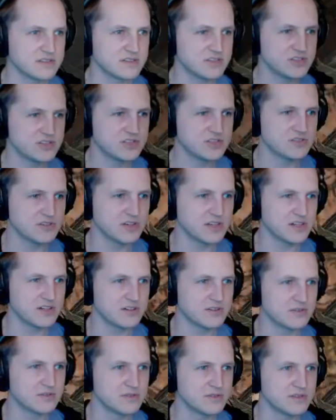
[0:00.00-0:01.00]
straight
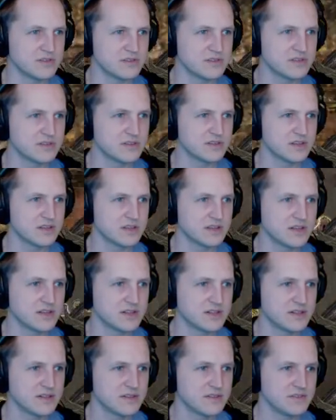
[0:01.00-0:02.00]
north.
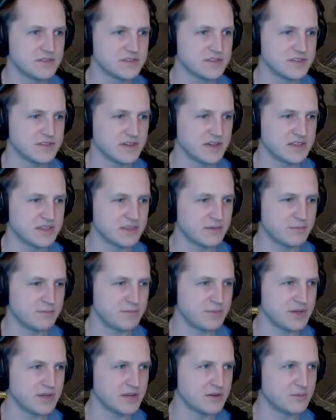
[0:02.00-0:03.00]
So you got the
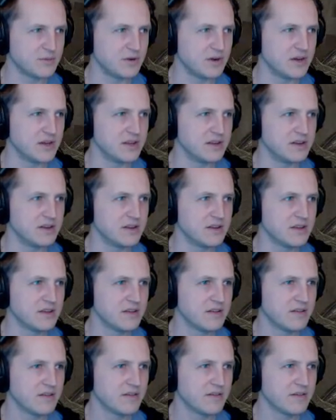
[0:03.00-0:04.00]
big one,
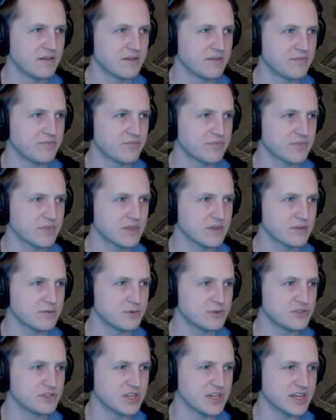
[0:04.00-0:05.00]

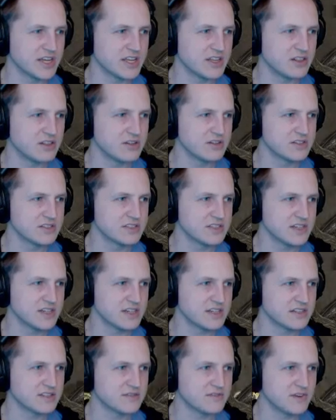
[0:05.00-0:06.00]
which like it looks like
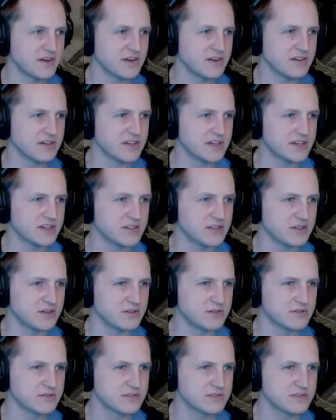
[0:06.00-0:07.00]
it's very
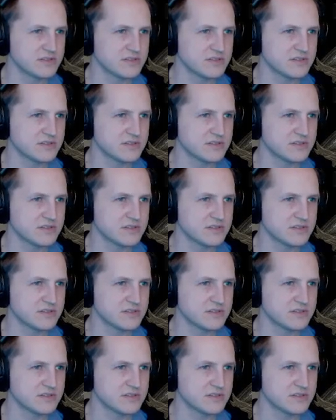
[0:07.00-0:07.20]
close.